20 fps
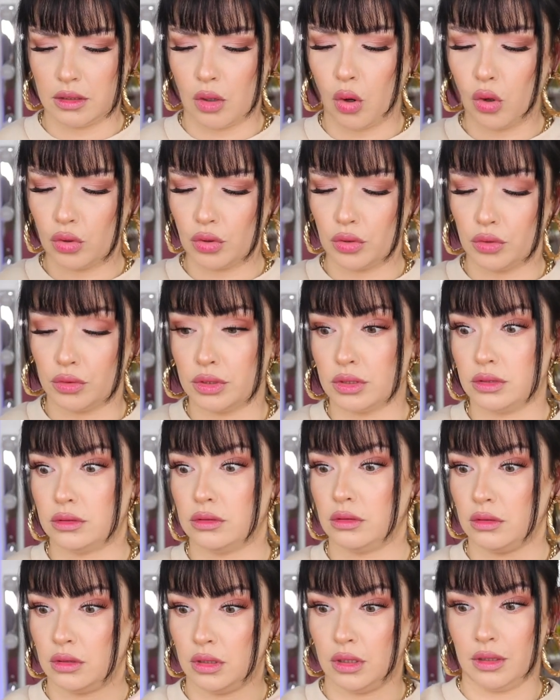August,
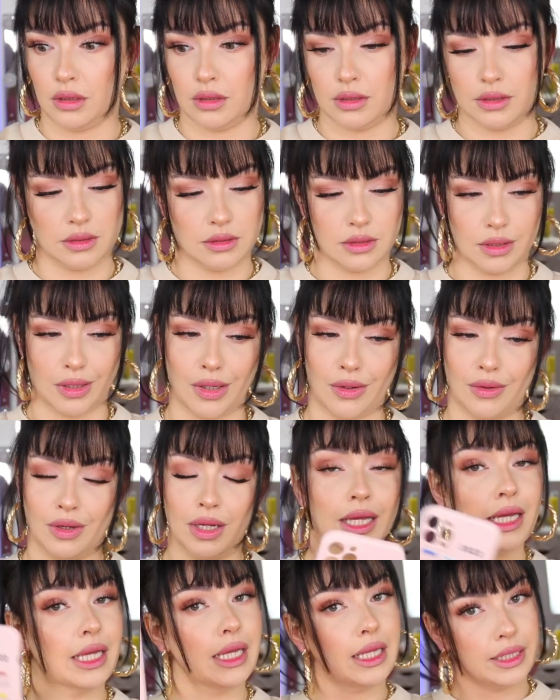huh, so
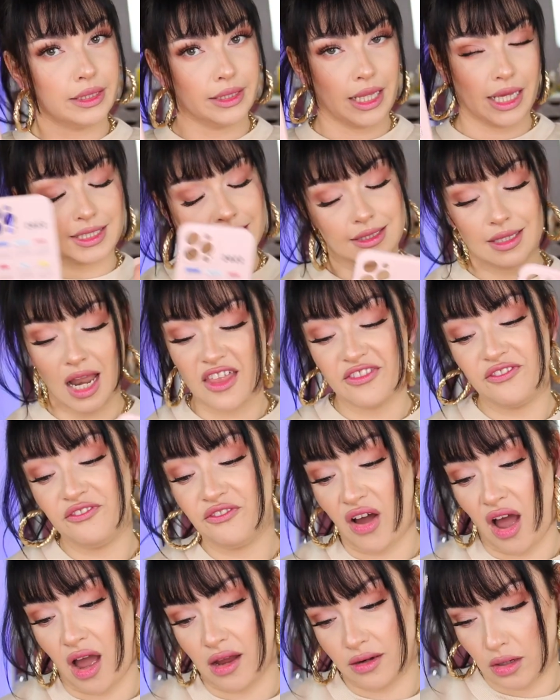that's not
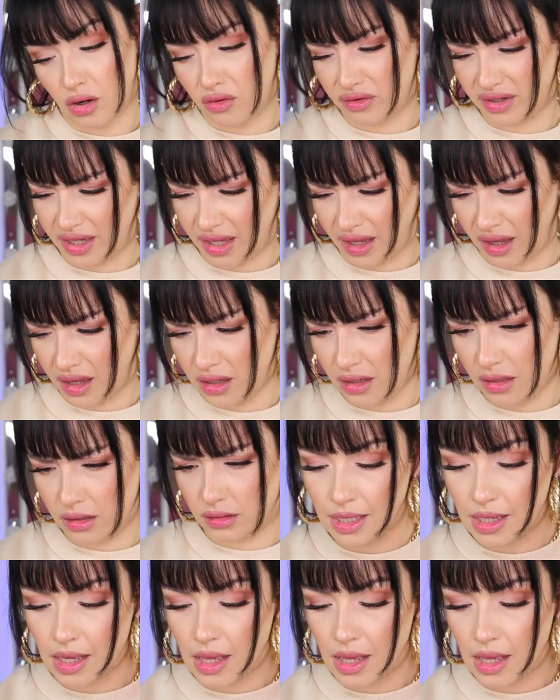fun, okay?